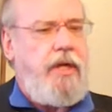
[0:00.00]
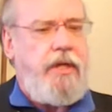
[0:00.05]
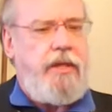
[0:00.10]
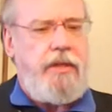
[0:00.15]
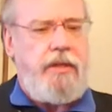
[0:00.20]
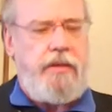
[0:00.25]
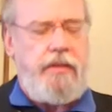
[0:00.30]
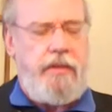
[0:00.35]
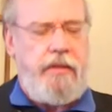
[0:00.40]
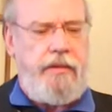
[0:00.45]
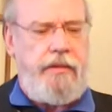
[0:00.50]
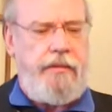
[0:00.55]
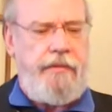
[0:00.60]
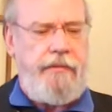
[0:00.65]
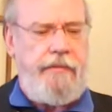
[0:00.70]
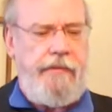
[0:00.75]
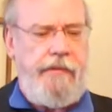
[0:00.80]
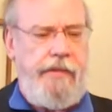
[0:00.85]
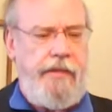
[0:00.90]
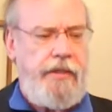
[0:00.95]

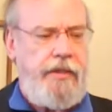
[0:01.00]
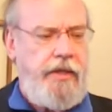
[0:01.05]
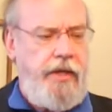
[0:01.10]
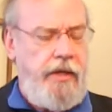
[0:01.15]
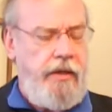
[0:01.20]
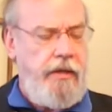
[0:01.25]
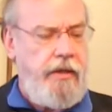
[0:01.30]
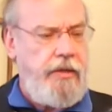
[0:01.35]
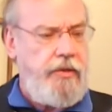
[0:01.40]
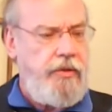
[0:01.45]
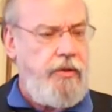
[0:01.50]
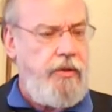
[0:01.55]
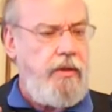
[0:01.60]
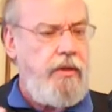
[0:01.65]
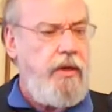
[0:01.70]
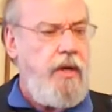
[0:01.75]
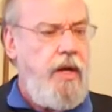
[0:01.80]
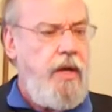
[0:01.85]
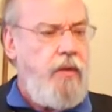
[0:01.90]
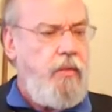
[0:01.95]
and
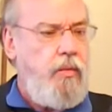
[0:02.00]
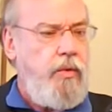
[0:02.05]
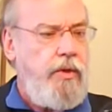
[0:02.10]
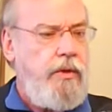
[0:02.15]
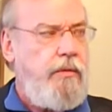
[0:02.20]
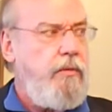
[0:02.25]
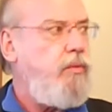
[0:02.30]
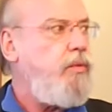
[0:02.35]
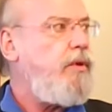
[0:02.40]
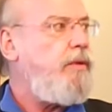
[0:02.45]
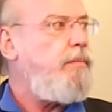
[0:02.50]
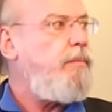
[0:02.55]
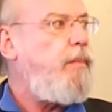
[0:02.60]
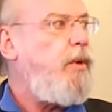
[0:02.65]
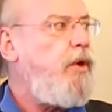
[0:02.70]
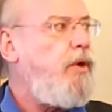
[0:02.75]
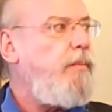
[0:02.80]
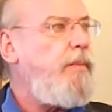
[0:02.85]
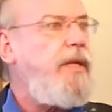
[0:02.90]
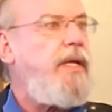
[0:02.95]
character would
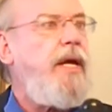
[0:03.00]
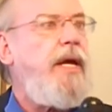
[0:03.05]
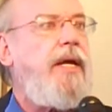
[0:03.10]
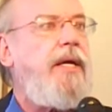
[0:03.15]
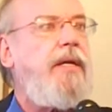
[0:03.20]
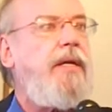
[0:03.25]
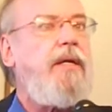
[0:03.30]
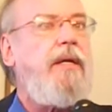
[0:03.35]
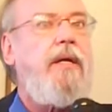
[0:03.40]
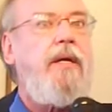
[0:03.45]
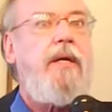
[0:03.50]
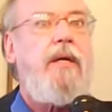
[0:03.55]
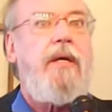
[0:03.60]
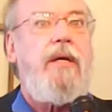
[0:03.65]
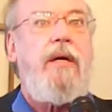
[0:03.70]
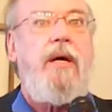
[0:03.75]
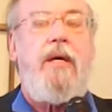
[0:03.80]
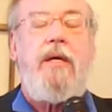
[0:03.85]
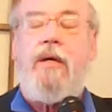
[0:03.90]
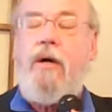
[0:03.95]
permeate
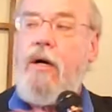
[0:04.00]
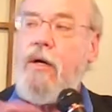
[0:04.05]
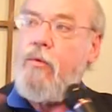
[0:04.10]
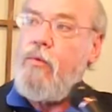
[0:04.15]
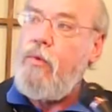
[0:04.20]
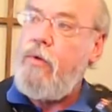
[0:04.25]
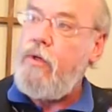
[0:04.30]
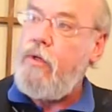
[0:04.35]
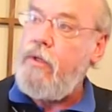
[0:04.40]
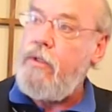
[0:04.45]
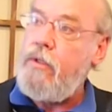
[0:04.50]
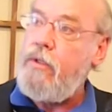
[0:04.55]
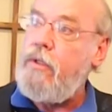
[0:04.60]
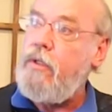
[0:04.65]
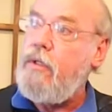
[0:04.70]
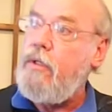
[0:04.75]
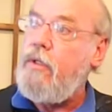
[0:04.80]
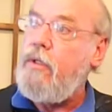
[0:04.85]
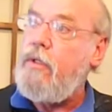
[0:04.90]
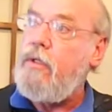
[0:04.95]
our
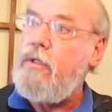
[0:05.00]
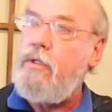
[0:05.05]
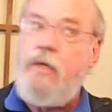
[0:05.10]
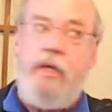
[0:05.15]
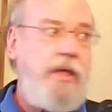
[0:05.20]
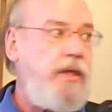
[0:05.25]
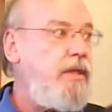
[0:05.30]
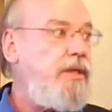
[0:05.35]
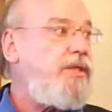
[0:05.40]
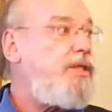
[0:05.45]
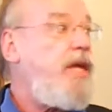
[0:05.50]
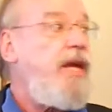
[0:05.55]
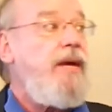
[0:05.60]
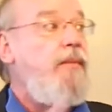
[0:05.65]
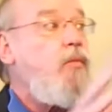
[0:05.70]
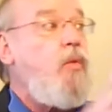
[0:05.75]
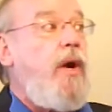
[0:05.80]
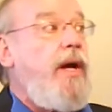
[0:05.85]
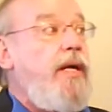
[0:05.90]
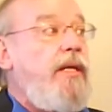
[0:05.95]
world in the
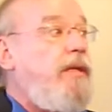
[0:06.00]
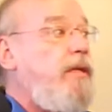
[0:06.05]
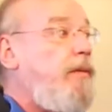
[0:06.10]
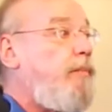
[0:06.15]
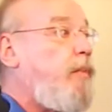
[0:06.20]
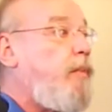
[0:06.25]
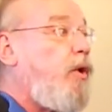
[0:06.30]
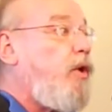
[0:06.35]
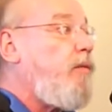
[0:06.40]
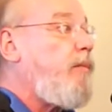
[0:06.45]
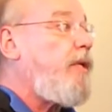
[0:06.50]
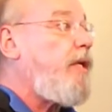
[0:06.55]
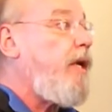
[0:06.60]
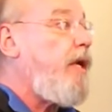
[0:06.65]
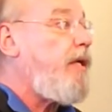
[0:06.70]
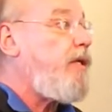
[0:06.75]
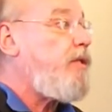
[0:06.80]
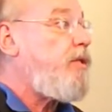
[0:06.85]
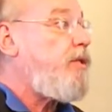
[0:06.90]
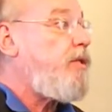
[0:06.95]
same way that it
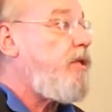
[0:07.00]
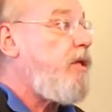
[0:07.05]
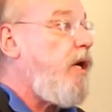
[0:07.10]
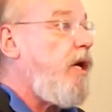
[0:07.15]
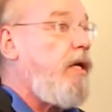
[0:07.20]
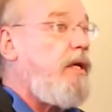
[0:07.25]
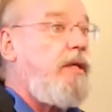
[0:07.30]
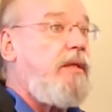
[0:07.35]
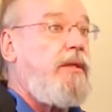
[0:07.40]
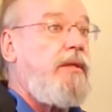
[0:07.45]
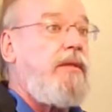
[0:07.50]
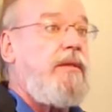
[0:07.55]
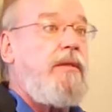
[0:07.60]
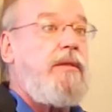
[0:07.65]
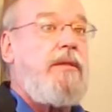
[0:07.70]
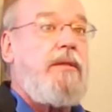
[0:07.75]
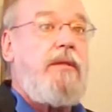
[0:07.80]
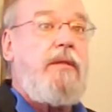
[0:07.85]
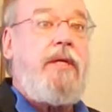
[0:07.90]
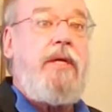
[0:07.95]
permeates
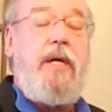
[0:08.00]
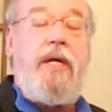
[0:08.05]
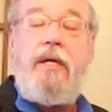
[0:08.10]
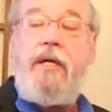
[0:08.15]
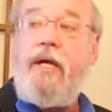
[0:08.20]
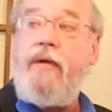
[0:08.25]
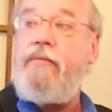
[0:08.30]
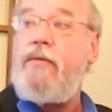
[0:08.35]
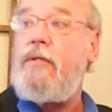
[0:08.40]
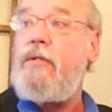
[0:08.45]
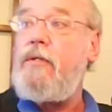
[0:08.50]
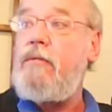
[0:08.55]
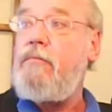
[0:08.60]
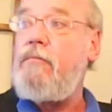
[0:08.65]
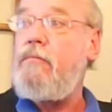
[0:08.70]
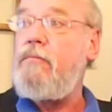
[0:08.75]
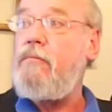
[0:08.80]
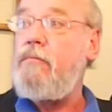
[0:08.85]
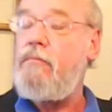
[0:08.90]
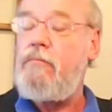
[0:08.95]
heaven,
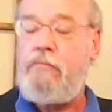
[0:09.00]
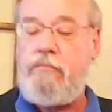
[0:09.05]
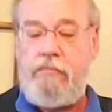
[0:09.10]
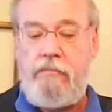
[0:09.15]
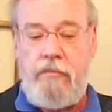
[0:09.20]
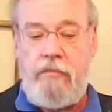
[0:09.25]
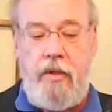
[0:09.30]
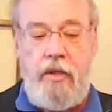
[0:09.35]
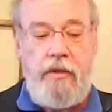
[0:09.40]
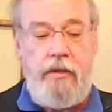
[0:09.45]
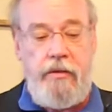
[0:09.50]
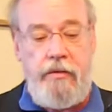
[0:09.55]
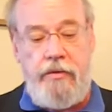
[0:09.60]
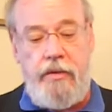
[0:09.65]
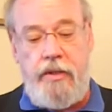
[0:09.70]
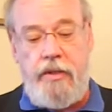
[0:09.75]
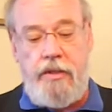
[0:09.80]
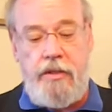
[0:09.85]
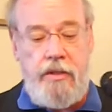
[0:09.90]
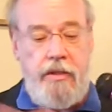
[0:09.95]
on earth
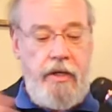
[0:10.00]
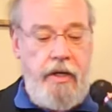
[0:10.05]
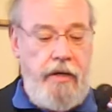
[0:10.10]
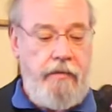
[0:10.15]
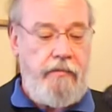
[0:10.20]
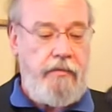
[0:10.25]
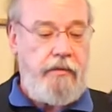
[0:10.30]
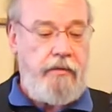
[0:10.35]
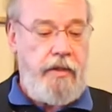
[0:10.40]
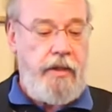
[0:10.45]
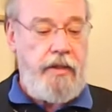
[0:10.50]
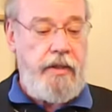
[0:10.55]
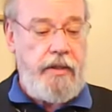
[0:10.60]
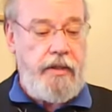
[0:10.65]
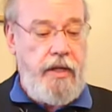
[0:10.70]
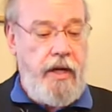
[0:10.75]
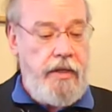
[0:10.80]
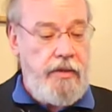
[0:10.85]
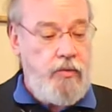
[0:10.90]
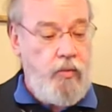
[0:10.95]
as in heaven. And
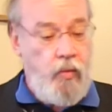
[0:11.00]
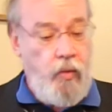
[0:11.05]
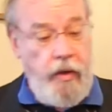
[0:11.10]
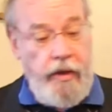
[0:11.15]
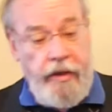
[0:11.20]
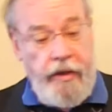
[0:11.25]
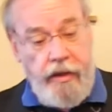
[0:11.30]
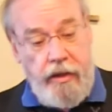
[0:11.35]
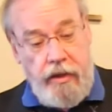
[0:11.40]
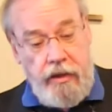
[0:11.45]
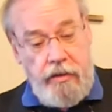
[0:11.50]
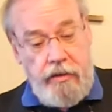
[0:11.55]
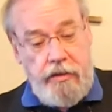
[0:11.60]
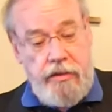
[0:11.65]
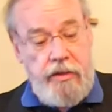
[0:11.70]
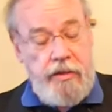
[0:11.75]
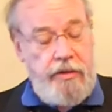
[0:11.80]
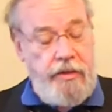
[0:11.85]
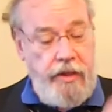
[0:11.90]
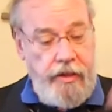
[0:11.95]
that God's will, his
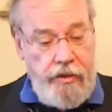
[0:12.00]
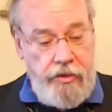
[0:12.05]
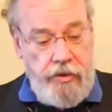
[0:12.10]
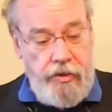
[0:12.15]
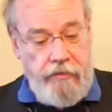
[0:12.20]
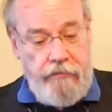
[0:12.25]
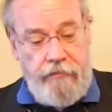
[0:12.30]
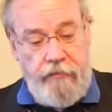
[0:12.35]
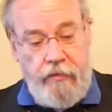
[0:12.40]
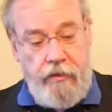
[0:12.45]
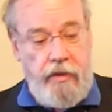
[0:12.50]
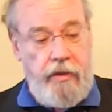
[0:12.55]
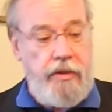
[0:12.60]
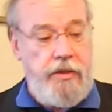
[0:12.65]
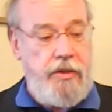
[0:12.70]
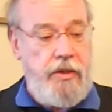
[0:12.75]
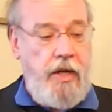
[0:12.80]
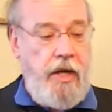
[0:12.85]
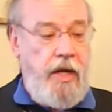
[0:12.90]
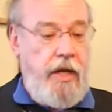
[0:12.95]
intention for
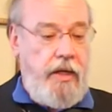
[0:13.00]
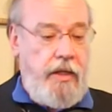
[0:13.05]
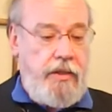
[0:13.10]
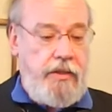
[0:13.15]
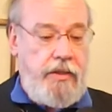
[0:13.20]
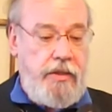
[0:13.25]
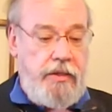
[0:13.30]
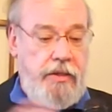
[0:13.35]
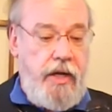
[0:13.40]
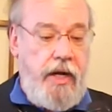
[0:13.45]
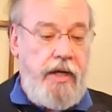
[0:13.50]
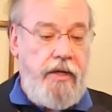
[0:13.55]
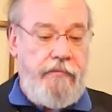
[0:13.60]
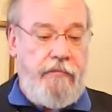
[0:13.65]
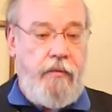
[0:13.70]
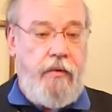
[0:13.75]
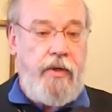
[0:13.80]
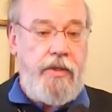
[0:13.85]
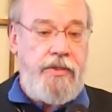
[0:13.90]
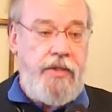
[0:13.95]
us, his desire
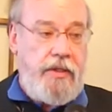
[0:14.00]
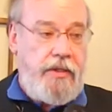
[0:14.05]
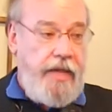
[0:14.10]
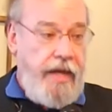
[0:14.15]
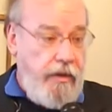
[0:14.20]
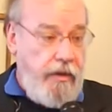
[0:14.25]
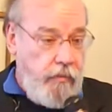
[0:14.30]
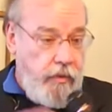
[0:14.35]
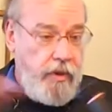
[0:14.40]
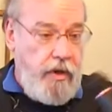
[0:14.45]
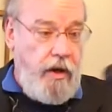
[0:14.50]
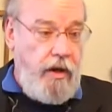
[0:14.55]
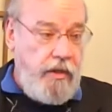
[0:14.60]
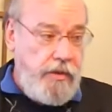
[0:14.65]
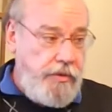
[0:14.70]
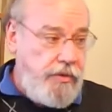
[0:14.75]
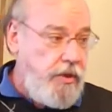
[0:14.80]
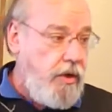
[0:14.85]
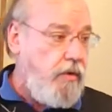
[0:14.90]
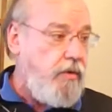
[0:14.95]
for us, that would
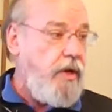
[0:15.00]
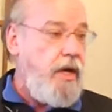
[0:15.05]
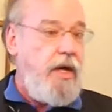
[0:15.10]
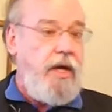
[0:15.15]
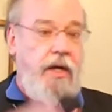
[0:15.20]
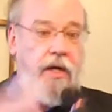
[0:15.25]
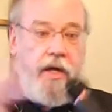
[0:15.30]
also